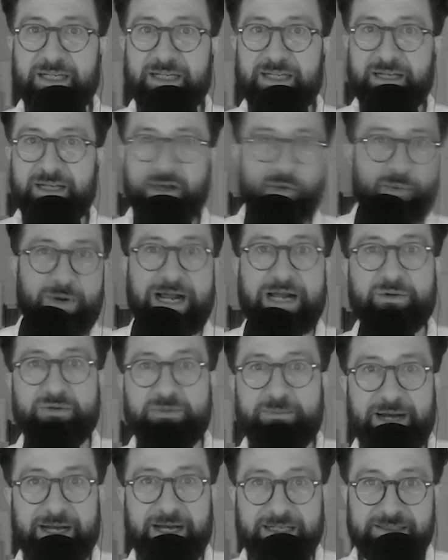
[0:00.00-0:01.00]

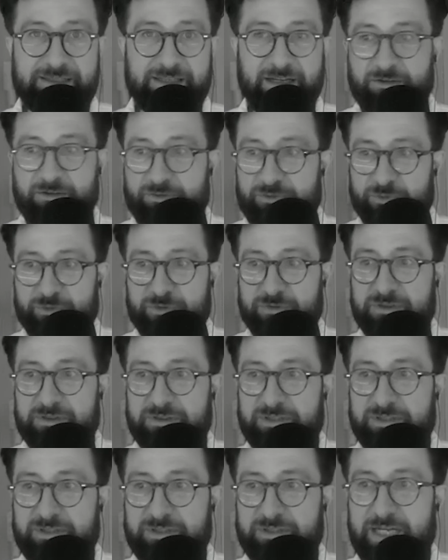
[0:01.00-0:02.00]
around myself
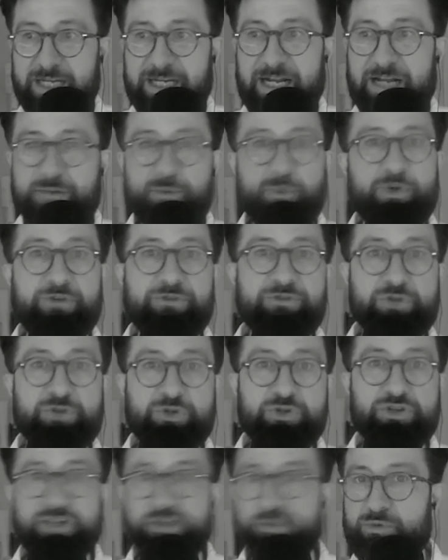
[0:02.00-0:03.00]
that I would have
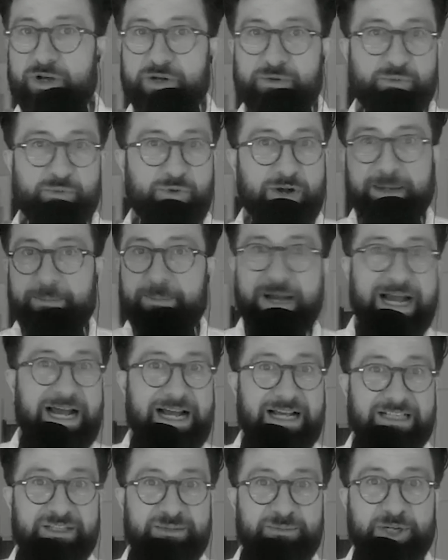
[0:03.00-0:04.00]
usually run right
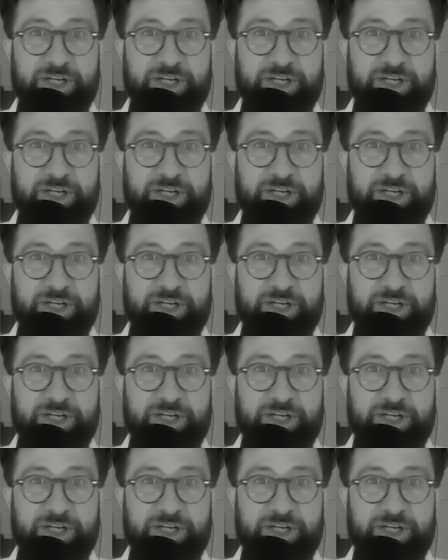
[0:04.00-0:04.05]
past,